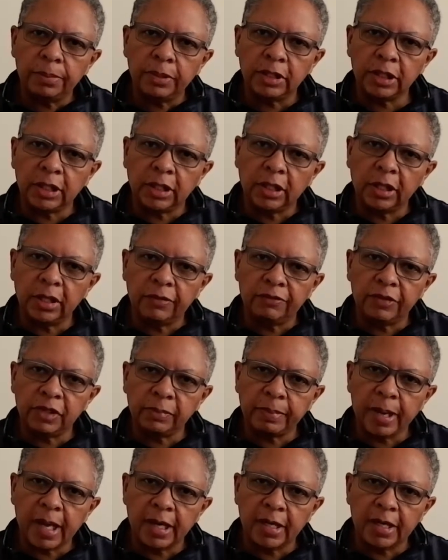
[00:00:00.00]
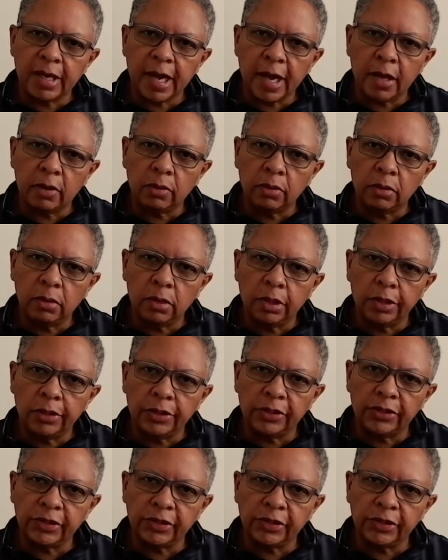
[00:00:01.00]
particularly if it's padded out in the